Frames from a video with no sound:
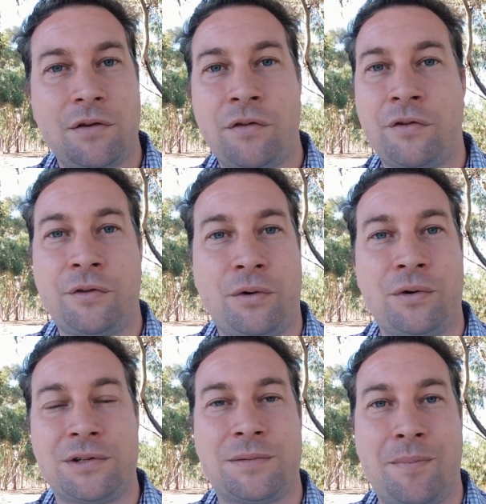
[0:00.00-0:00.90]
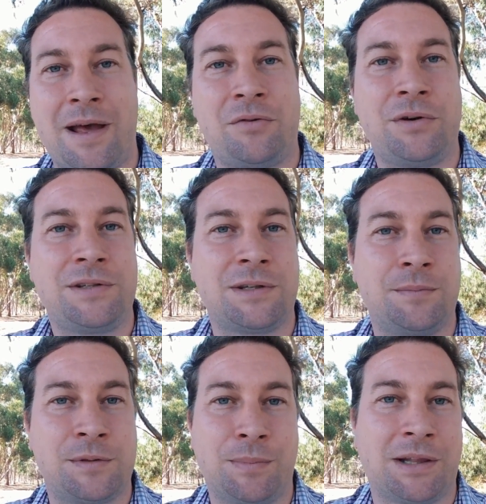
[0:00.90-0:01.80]
thoughts,
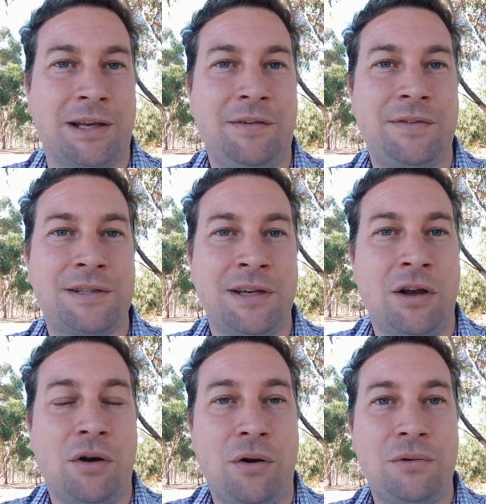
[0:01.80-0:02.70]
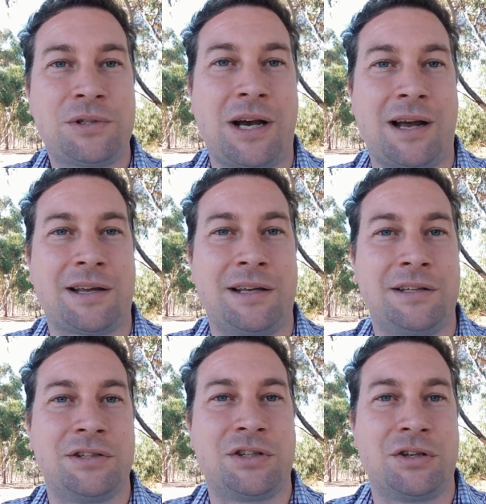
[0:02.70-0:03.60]
mannerisms, beliefs all tie
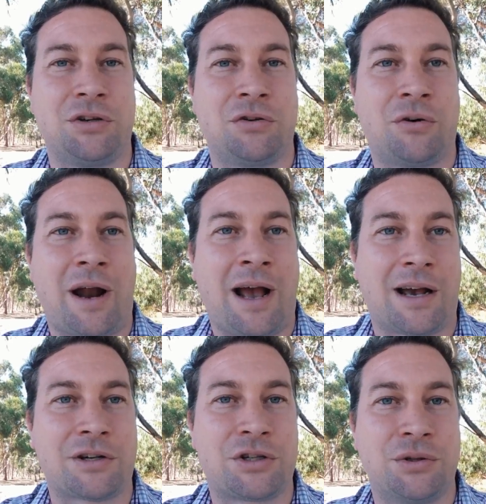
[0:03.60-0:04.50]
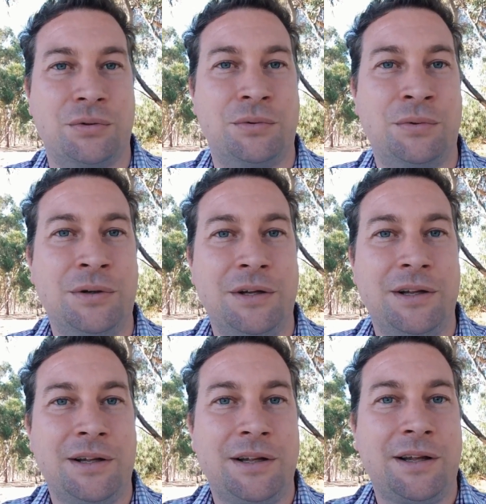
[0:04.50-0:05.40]
into your actual
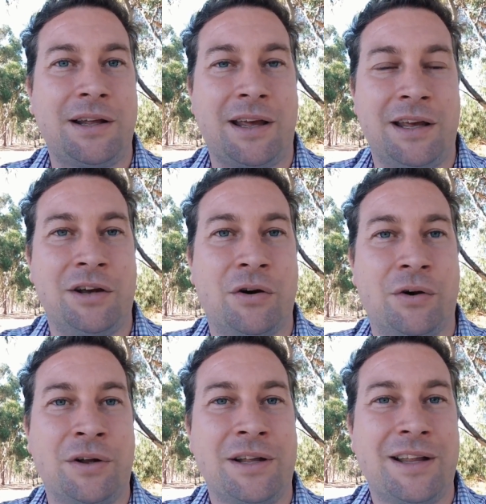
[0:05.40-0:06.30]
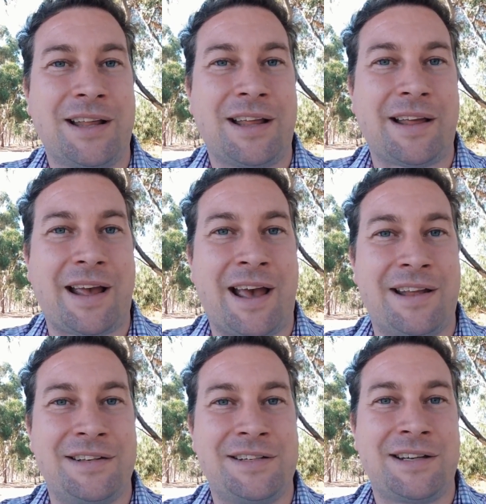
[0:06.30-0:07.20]
ego.
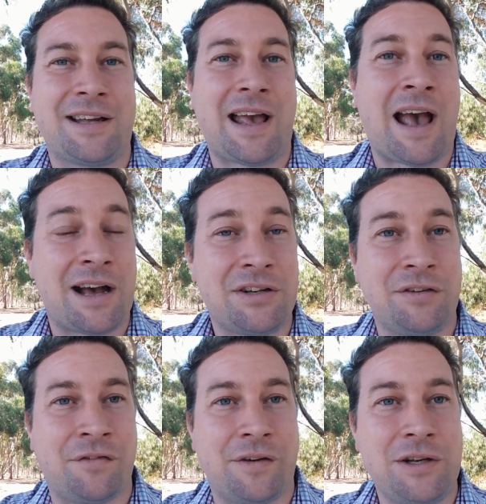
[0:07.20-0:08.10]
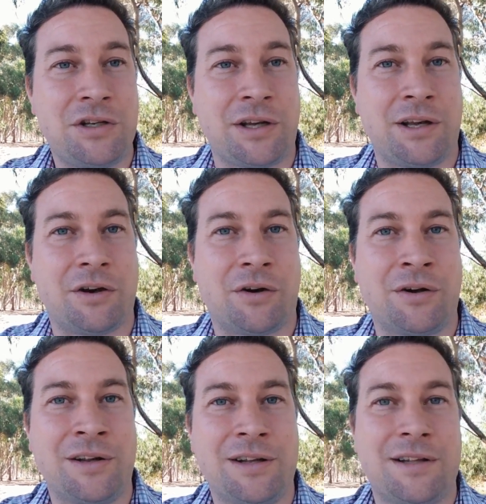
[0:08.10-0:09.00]
And how do you feed your
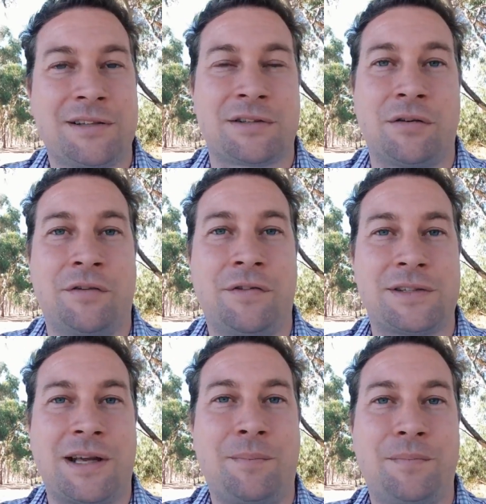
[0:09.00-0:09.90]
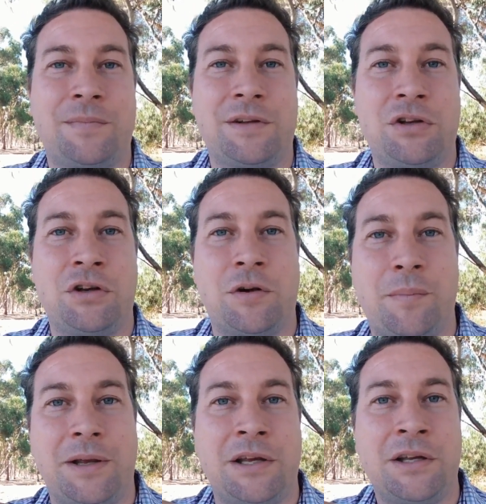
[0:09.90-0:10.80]
ego? So for some, you can
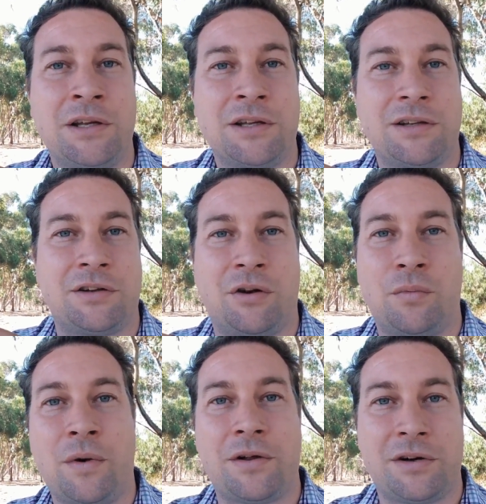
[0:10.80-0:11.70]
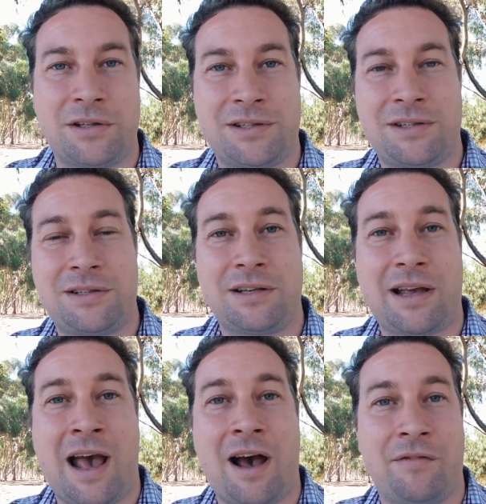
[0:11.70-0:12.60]
be, whether it's
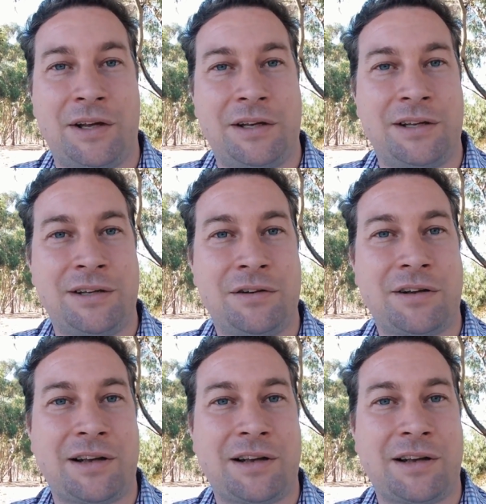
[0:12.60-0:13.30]
having